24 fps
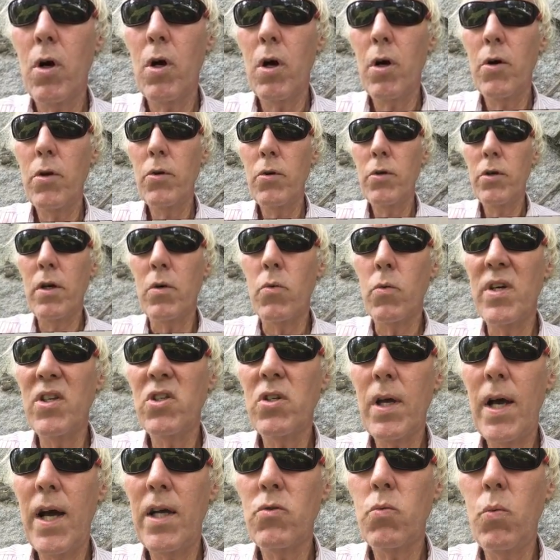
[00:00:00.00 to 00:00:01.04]
or you can
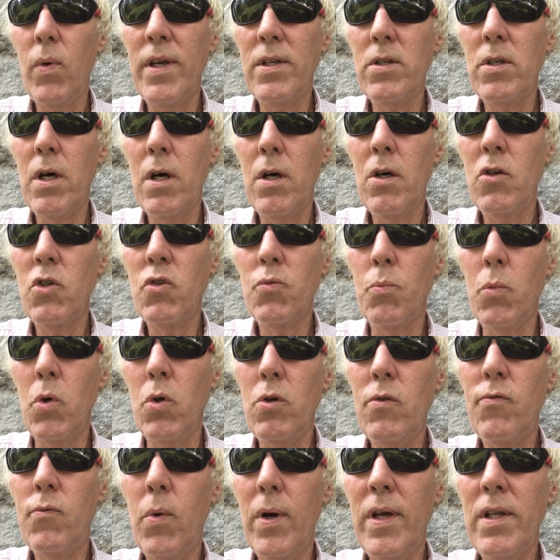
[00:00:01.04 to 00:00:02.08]
resize windows,
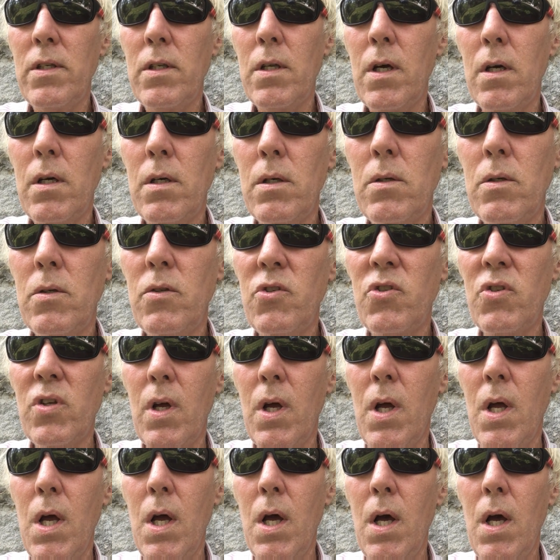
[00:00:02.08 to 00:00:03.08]
move windows.